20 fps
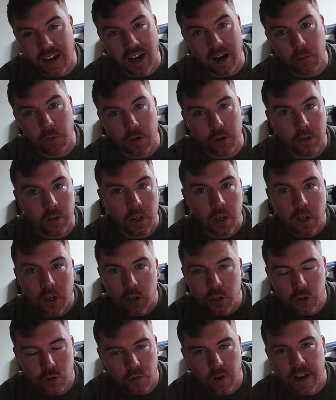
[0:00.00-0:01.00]
our
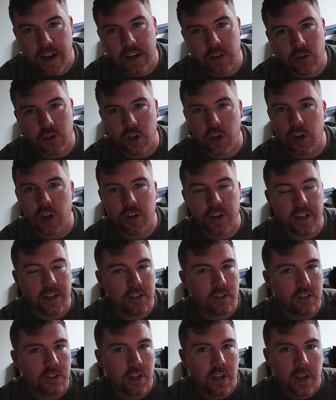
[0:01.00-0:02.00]
train
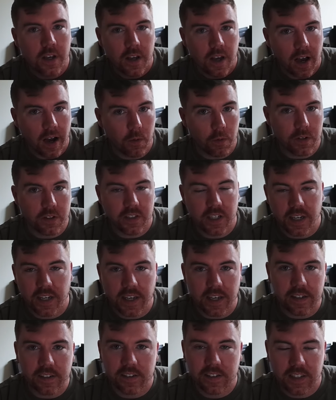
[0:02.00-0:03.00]
journeys, our
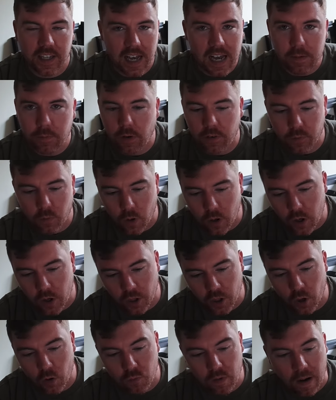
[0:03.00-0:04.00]
tickets, time off work
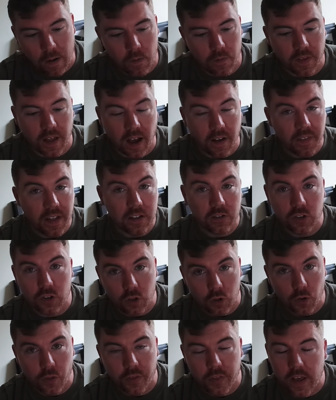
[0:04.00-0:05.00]
around that. And that's a
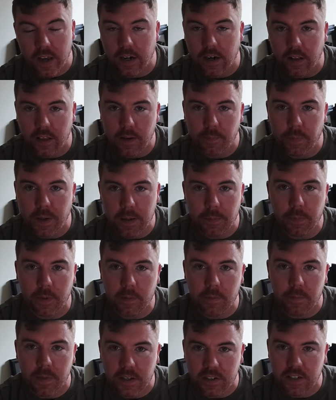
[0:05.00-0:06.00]
good thing. And I think people are
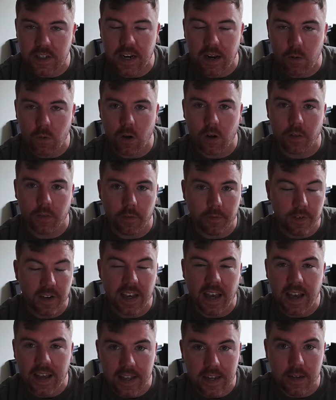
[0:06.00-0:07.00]
missing out on
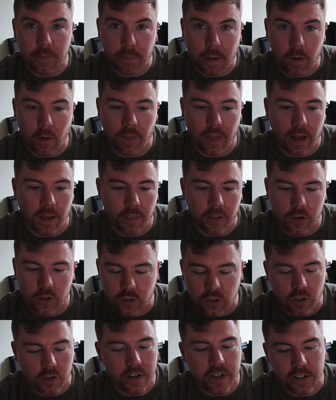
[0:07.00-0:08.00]
forgetting about that. They're
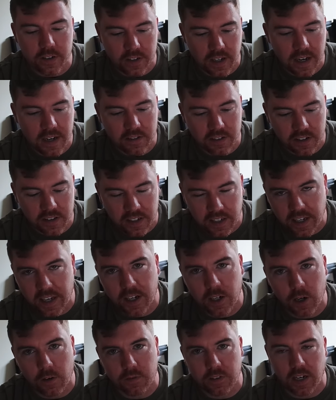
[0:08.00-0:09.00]
just criticising the
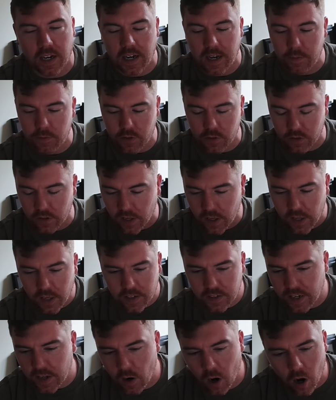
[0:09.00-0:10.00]
kickoff times and
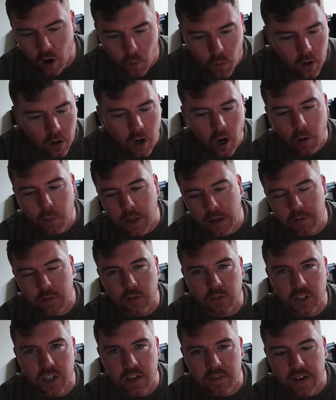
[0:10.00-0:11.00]
saying, oh, I can't believe we're on
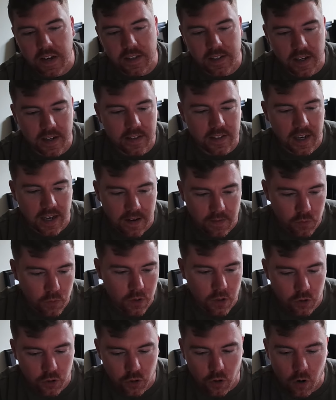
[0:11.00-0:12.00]
TV 10 times. What
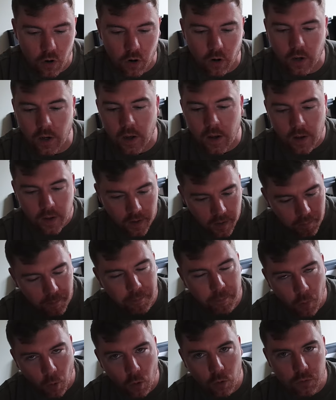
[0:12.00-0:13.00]
a joke.
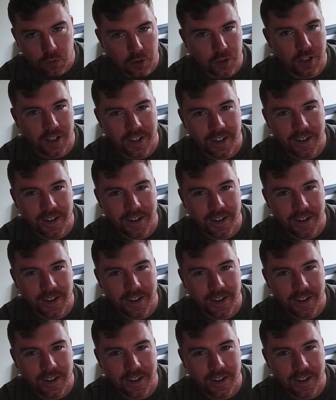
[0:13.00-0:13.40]
But